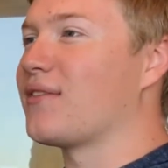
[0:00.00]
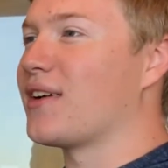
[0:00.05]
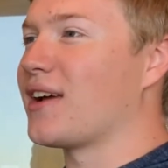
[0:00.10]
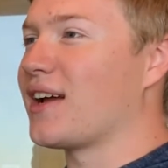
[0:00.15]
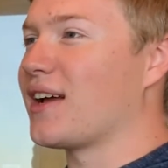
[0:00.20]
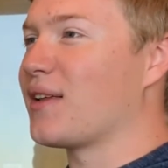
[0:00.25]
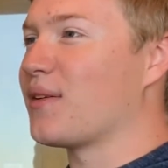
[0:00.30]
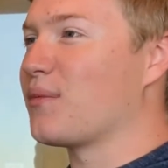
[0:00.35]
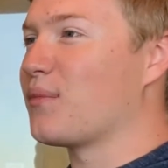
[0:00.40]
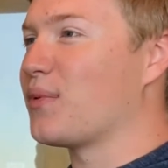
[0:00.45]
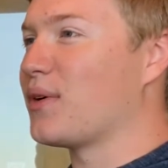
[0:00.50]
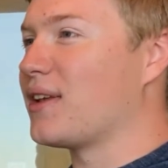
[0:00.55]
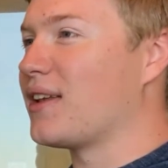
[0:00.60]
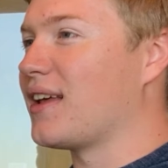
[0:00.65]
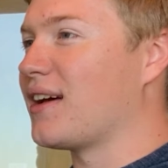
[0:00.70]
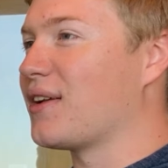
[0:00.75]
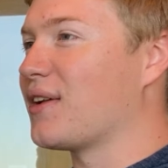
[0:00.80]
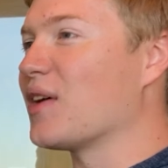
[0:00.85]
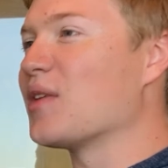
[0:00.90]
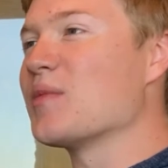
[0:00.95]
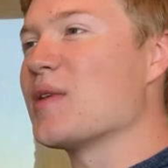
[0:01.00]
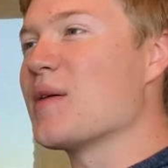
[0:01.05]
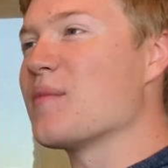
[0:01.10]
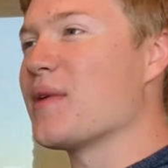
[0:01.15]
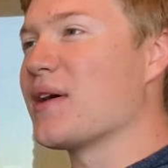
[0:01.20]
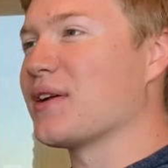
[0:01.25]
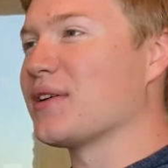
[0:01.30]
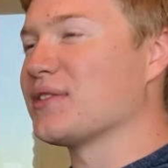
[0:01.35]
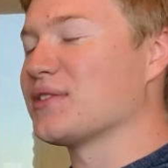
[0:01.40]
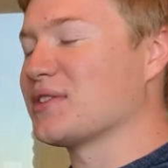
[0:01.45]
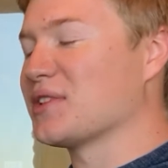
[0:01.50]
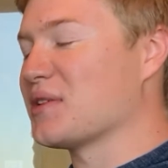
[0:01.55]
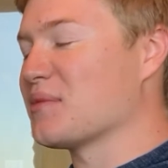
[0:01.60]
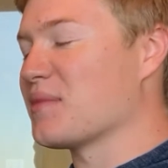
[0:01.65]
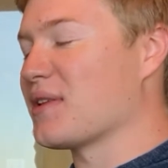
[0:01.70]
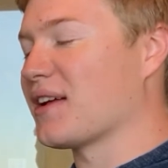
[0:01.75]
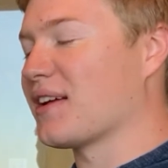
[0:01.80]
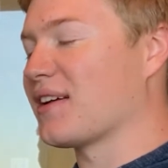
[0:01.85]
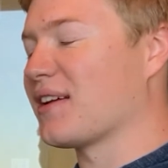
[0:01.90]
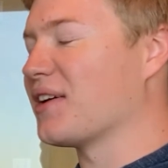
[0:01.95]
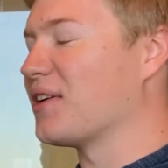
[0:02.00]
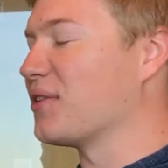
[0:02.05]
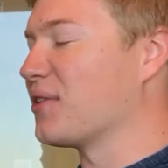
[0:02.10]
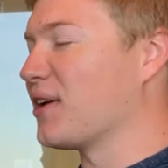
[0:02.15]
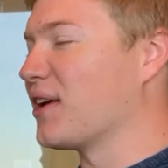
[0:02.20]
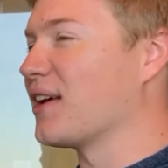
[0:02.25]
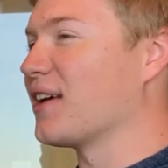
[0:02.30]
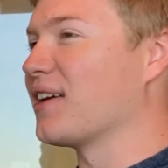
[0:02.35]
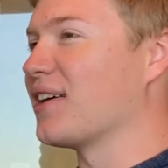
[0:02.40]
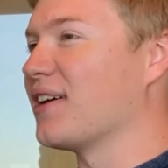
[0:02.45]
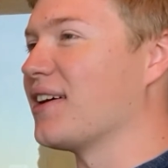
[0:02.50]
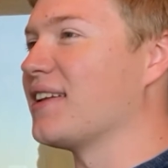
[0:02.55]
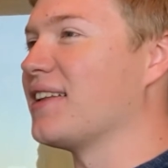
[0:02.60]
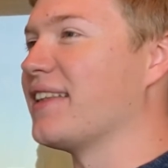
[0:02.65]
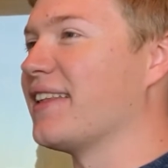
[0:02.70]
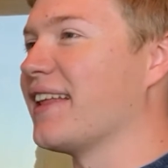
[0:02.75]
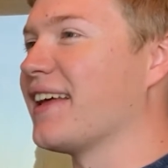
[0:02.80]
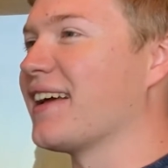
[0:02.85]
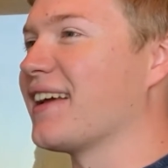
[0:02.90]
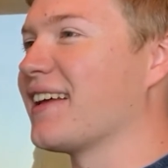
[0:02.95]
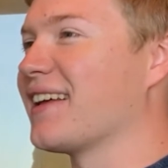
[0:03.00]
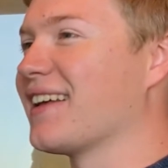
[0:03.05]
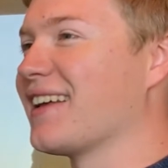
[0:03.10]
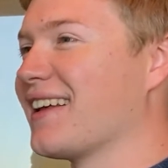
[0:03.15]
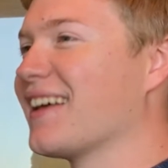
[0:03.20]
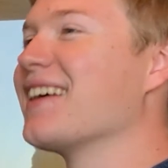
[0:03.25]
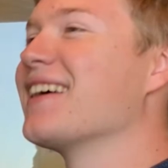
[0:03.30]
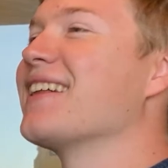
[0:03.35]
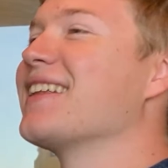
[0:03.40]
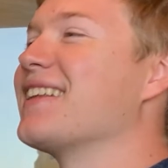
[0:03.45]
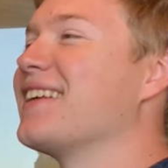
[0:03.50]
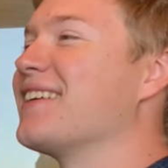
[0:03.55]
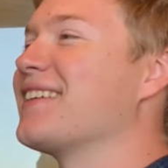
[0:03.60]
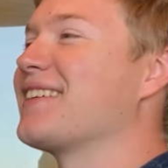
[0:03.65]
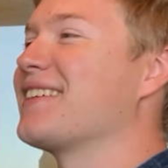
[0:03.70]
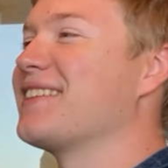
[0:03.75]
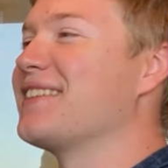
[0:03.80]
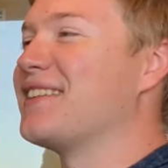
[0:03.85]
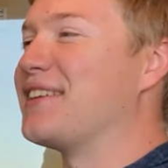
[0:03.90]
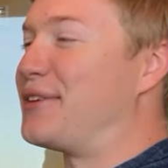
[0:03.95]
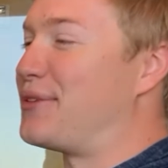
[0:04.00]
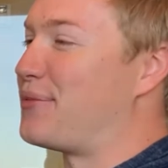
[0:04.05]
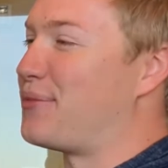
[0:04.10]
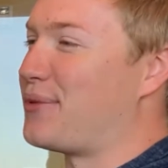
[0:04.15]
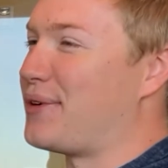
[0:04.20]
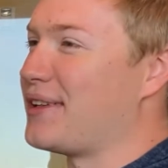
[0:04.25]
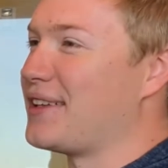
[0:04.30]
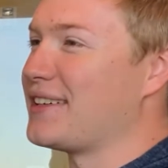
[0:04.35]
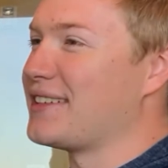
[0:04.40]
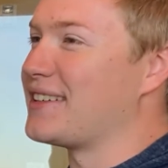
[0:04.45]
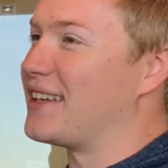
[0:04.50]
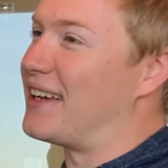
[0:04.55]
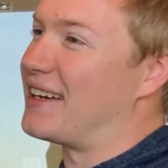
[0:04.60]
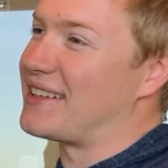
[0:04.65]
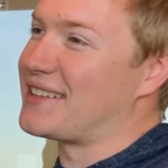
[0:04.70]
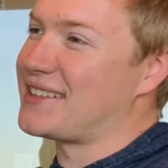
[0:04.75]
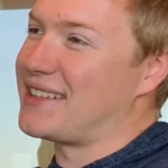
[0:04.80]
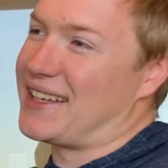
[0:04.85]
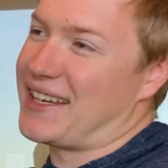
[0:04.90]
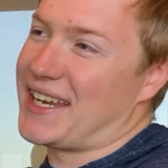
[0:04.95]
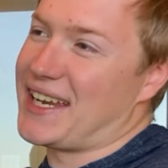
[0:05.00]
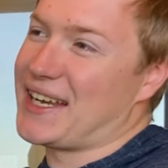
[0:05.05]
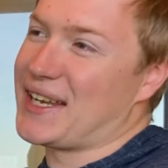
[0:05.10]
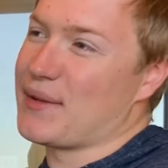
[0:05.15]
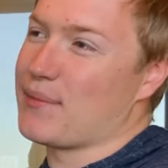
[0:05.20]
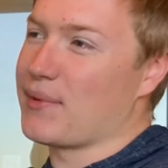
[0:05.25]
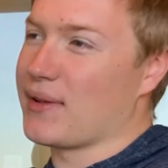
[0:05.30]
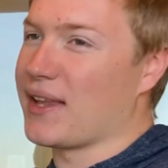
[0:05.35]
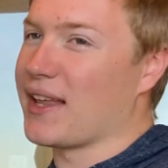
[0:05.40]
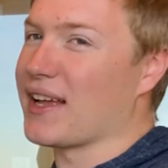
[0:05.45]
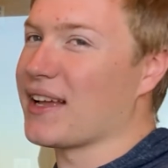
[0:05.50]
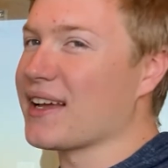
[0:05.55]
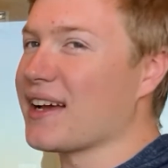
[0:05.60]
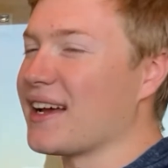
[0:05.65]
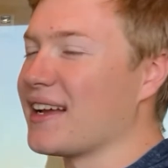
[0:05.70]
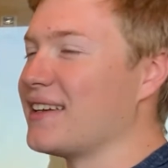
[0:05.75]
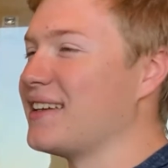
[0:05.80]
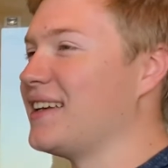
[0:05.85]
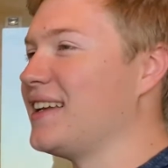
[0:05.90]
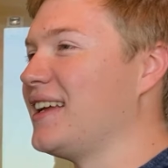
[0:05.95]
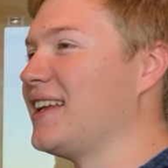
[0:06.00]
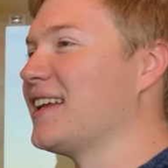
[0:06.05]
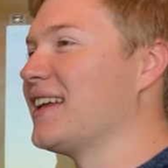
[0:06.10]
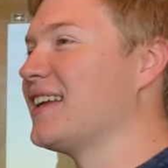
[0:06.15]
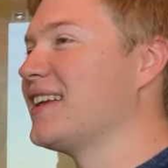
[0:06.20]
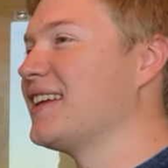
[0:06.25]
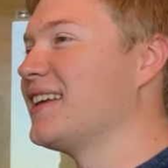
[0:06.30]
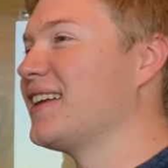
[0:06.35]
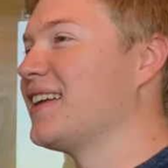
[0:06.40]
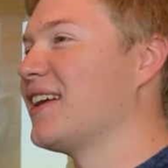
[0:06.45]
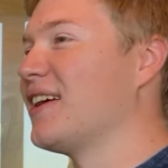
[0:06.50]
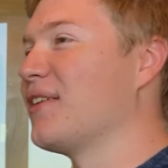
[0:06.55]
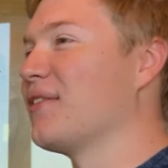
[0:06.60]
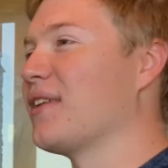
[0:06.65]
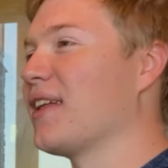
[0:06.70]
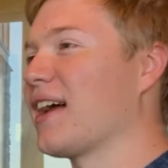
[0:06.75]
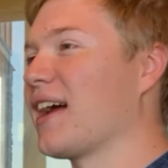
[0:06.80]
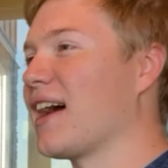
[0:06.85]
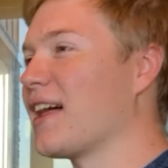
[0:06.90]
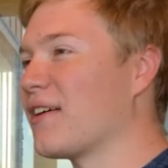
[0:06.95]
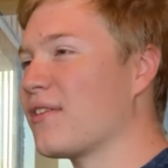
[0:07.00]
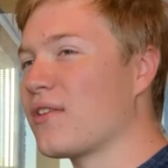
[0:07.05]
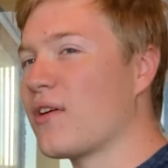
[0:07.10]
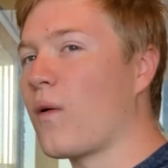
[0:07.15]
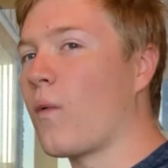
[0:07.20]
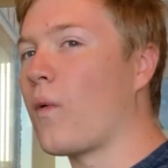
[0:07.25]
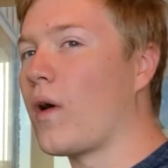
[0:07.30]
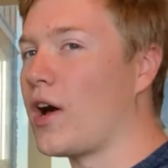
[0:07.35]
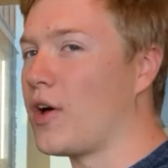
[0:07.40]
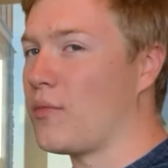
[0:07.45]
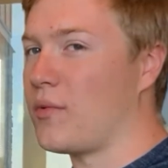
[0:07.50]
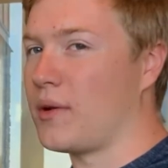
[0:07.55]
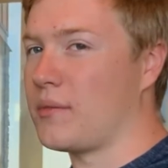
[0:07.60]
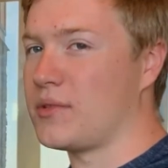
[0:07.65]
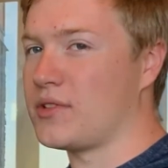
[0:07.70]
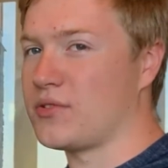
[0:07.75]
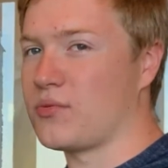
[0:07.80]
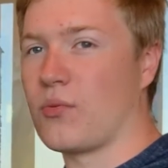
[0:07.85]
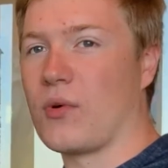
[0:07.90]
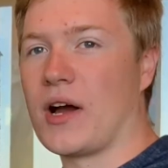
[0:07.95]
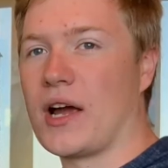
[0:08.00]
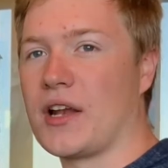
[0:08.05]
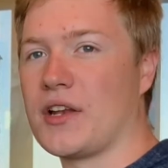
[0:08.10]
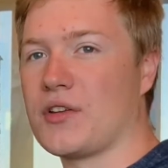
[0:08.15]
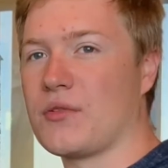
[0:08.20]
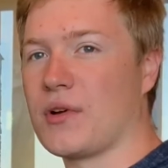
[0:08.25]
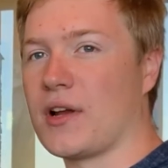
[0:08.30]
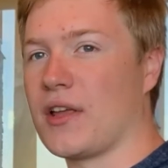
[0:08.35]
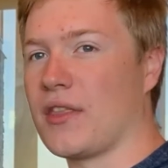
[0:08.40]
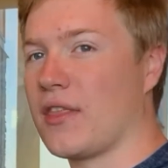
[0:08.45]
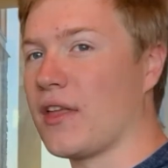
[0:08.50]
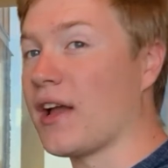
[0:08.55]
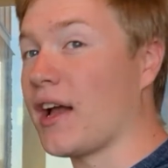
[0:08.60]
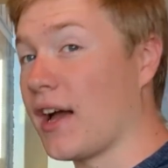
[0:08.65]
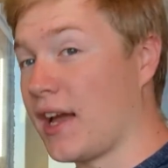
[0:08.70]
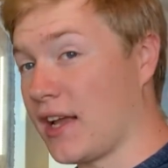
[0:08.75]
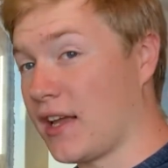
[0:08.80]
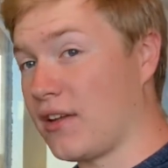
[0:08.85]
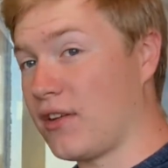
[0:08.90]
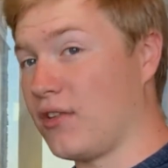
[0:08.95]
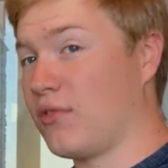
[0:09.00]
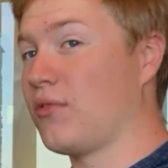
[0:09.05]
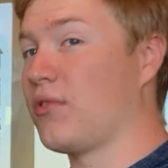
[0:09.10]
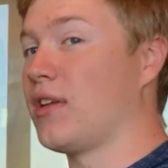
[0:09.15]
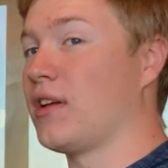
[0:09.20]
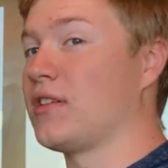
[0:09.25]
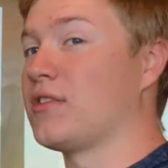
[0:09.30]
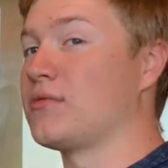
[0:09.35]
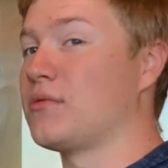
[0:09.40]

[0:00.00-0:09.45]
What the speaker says: I get put down off my pedestal, I'm like, okay, good. Like this really sucks and I hate it, but like I need it. You know, like I don't know why, but I'm just wired to where I think I can do things